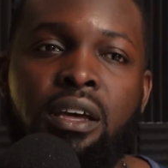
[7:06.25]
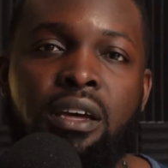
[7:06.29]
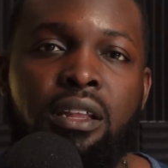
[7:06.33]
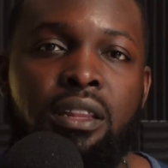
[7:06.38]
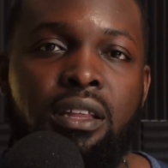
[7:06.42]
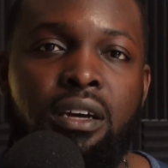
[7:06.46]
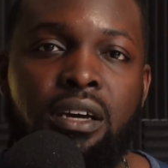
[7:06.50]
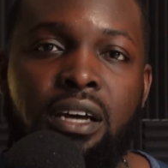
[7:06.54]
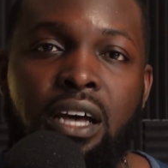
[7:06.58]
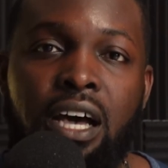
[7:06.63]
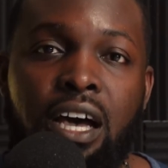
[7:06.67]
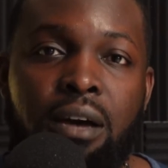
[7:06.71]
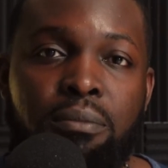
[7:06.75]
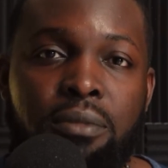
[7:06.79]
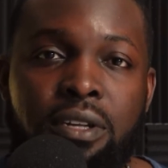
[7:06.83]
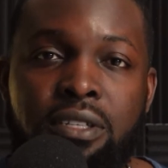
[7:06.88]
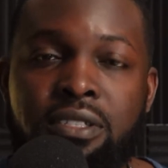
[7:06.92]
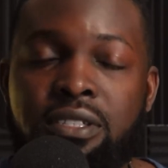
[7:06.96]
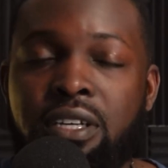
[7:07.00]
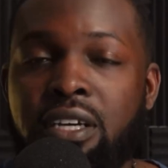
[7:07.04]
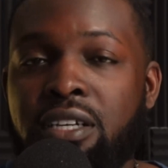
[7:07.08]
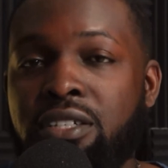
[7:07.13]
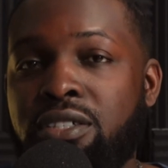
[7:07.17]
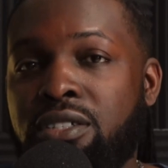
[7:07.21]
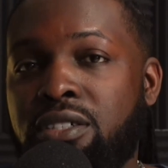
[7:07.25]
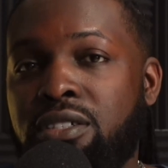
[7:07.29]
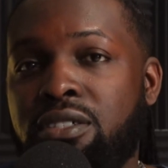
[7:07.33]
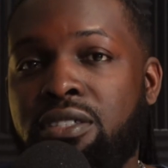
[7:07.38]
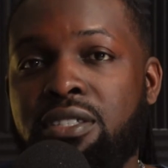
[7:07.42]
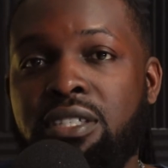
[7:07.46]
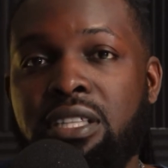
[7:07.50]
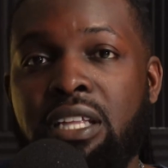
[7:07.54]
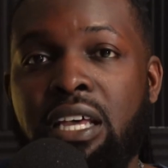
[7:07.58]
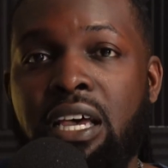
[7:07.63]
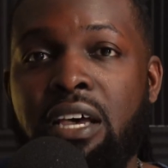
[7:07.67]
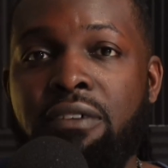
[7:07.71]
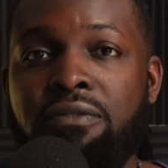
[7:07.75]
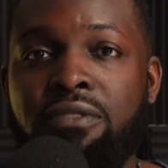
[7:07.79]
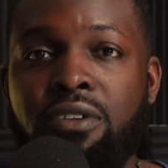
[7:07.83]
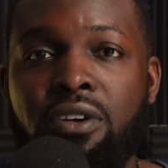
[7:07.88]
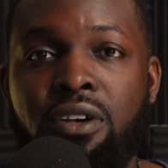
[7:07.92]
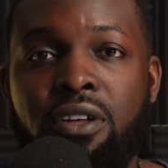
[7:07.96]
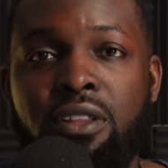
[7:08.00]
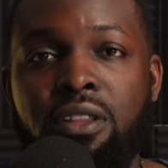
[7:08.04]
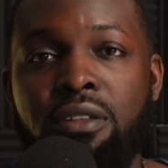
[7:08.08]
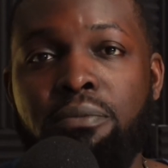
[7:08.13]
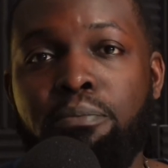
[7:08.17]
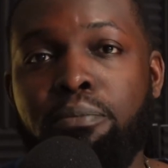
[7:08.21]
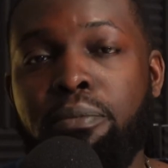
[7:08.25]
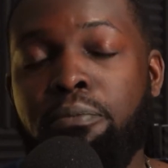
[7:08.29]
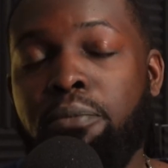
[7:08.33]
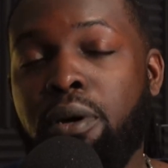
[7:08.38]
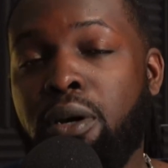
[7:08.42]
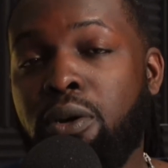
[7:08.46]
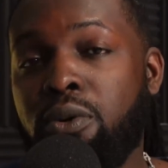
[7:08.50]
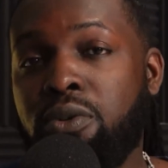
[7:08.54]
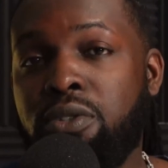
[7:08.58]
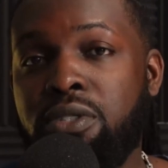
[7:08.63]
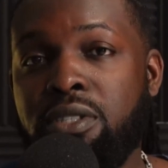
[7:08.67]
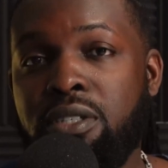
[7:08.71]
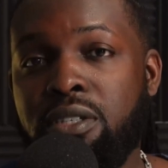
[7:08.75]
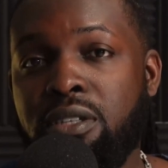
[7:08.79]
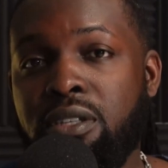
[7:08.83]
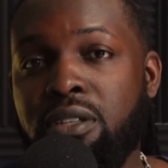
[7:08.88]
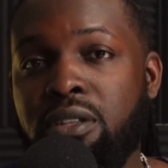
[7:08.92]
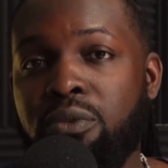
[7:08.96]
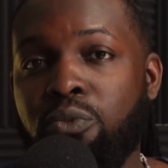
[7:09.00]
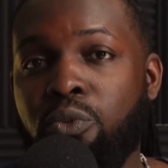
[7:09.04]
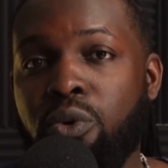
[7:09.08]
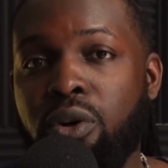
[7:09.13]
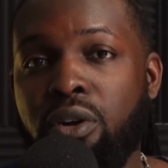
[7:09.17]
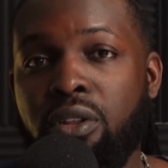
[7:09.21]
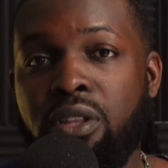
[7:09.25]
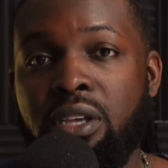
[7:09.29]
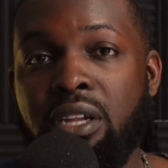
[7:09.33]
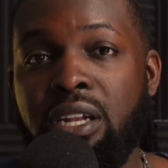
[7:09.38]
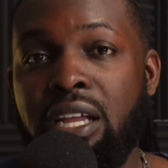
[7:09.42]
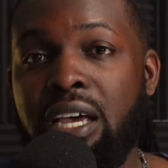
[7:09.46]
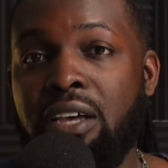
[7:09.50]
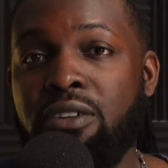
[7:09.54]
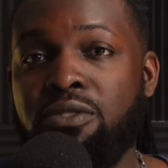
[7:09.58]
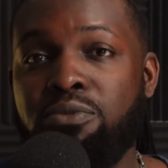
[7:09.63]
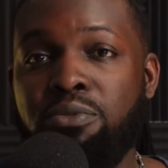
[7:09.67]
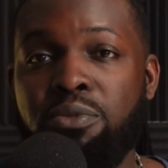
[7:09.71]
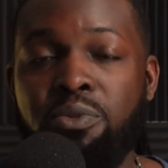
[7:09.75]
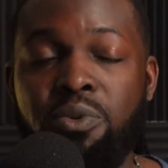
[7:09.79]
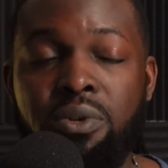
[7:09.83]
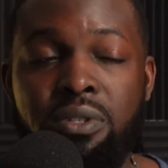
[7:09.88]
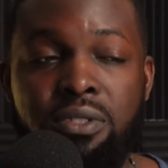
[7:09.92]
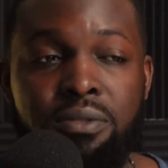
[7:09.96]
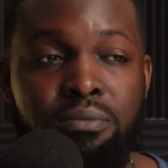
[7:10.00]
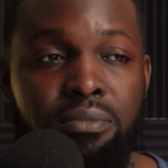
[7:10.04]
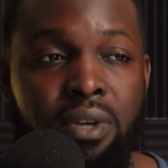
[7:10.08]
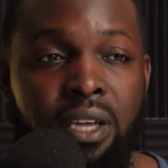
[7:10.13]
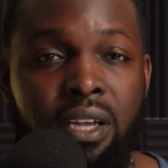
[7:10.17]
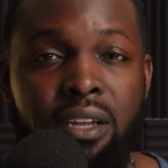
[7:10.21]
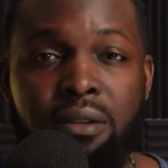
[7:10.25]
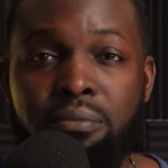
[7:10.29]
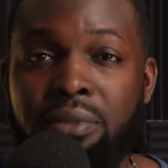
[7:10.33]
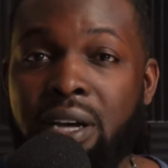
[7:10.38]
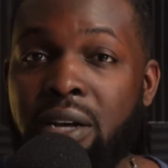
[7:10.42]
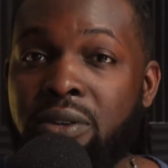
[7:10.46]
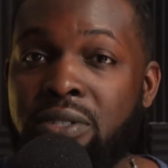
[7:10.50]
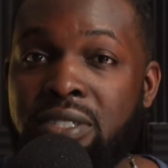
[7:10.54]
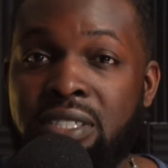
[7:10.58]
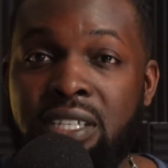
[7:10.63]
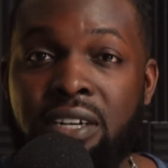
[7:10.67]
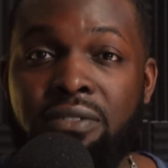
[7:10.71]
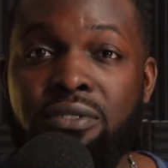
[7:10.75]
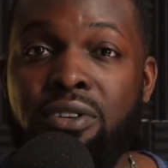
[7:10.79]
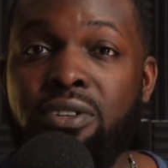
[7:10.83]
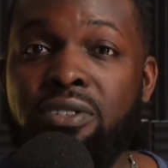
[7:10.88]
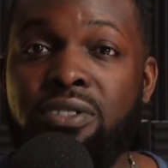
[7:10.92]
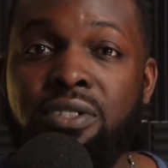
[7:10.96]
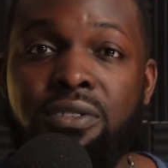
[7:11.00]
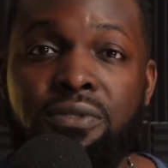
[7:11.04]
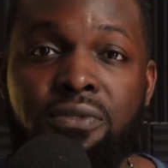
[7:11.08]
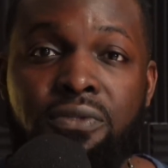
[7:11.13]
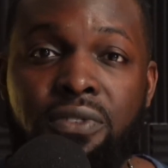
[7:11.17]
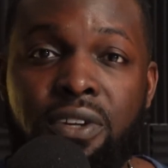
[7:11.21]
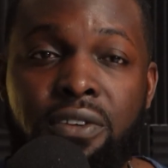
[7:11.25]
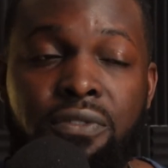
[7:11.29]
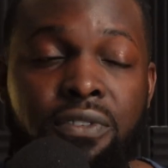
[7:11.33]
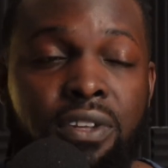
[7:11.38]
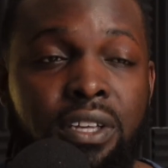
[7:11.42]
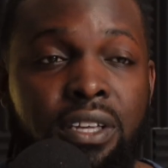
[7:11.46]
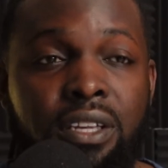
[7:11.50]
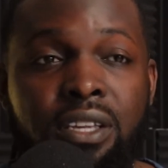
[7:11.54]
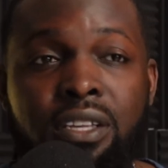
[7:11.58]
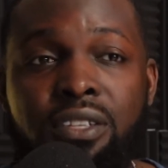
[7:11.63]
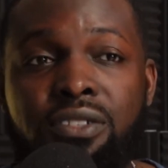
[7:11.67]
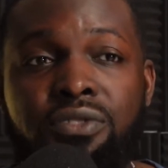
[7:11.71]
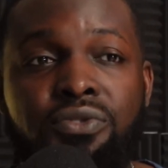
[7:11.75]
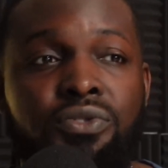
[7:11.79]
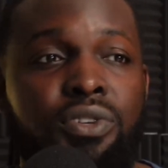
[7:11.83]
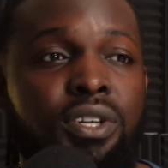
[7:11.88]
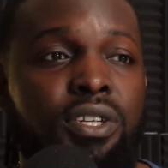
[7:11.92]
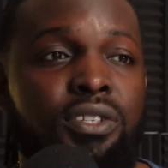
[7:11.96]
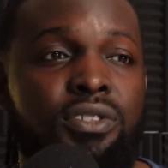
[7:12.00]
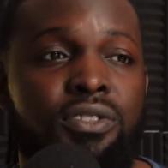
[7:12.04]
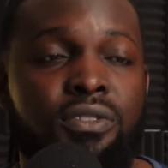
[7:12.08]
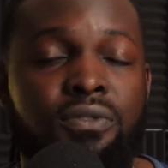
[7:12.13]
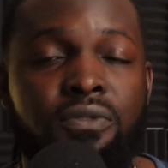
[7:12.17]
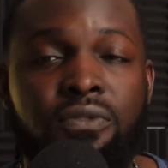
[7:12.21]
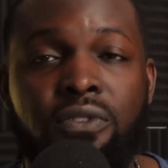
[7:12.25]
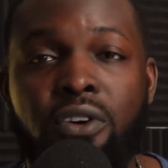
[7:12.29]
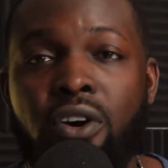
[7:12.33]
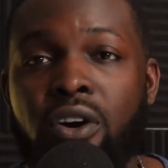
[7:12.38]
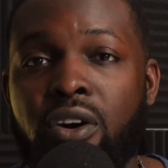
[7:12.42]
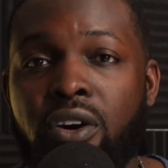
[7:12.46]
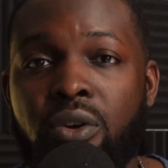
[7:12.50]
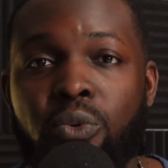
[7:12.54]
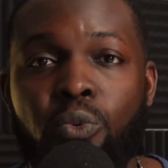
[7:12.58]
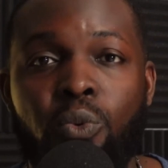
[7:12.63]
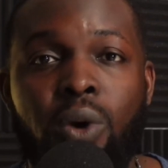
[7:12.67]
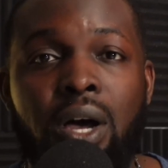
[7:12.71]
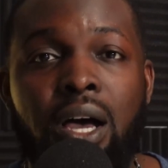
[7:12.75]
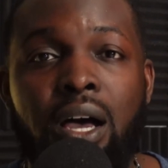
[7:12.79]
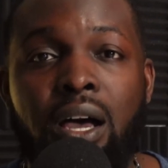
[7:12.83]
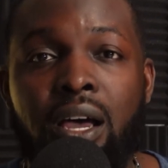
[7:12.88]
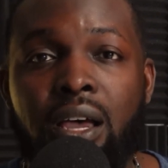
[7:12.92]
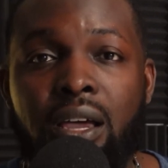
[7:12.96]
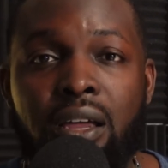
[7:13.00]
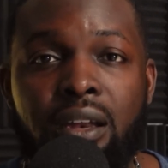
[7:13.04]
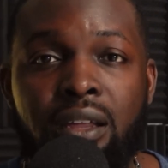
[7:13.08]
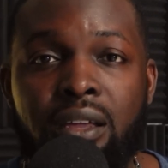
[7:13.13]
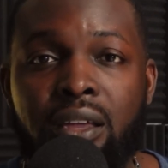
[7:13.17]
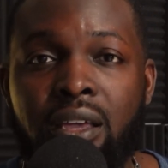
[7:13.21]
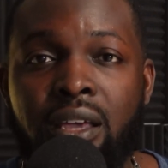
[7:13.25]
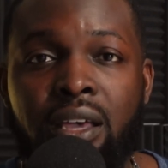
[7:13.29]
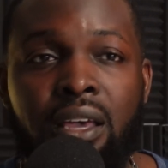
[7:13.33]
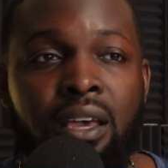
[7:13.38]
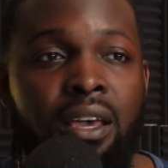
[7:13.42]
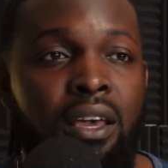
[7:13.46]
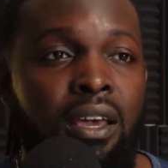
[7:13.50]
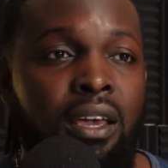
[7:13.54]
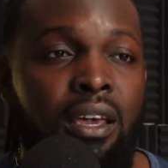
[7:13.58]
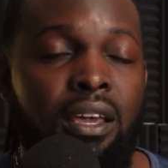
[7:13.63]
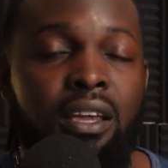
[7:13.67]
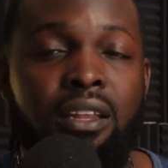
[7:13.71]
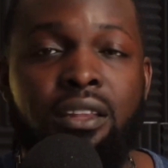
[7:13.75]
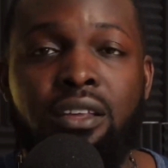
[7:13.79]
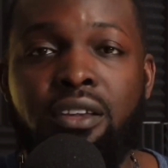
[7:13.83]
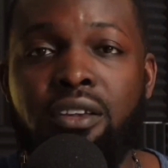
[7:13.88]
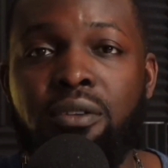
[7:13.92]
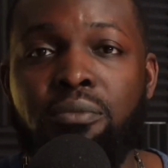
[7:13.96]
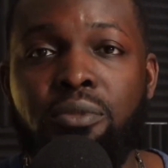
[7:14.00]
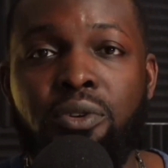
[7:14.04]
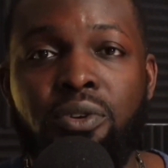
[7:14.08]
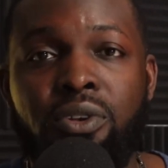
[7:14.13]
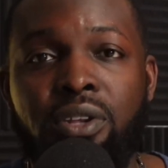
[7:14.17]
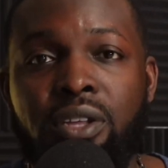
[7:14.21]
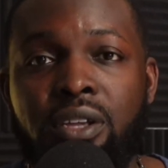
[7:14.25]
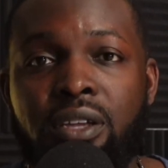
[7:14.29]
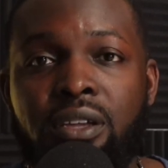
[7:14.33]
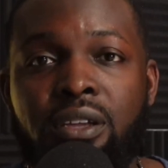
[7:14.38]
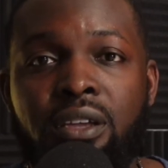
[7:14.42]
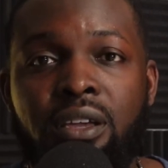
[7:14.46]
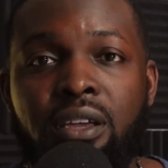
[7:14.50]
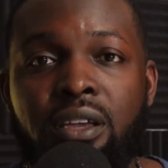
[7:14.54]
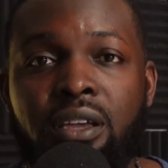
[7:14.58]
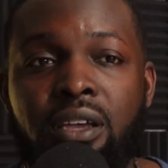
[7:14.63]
the comment sections left on the post where the announcement was made, about 750, he's reached far and wide in the community,